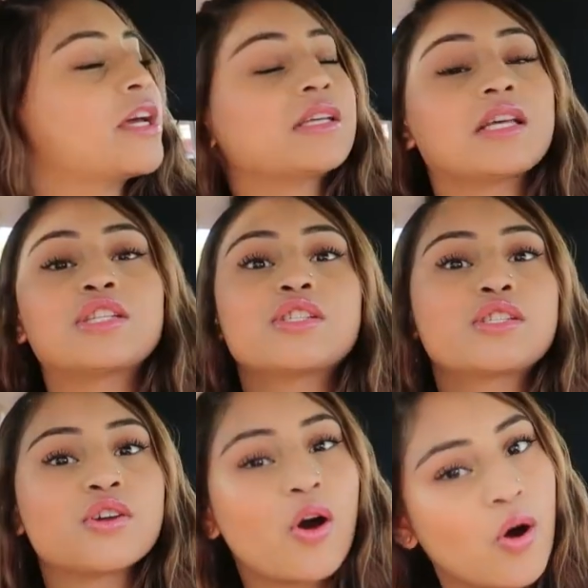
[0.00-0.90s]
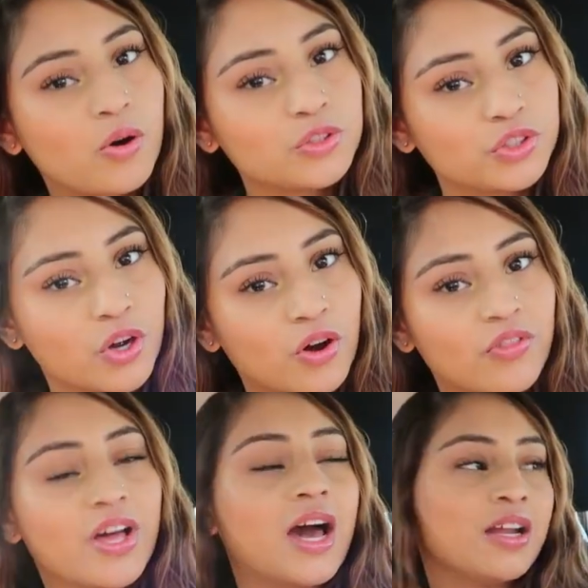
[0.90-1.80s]
because I just told
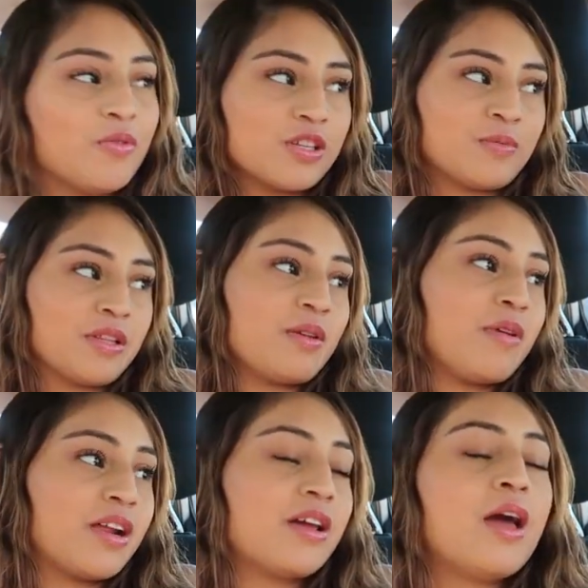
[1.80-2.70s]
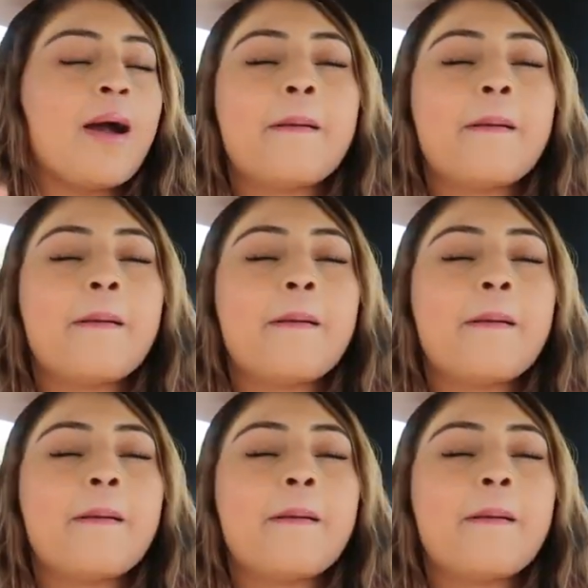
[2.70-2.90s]
y'all that I didn't want to spend any money,